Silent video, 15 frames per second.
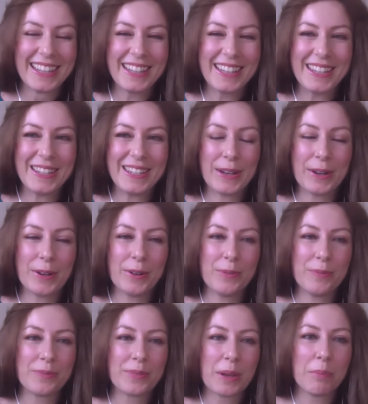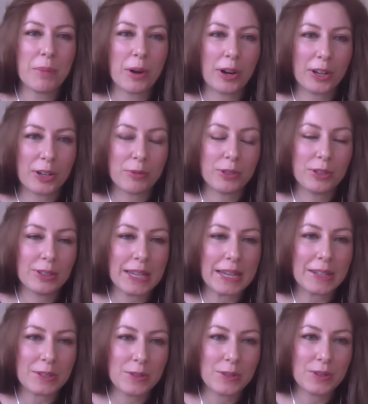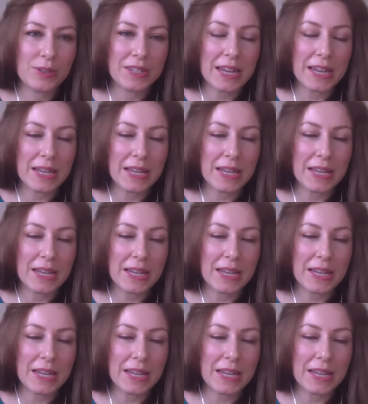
so, Mark, would you like to say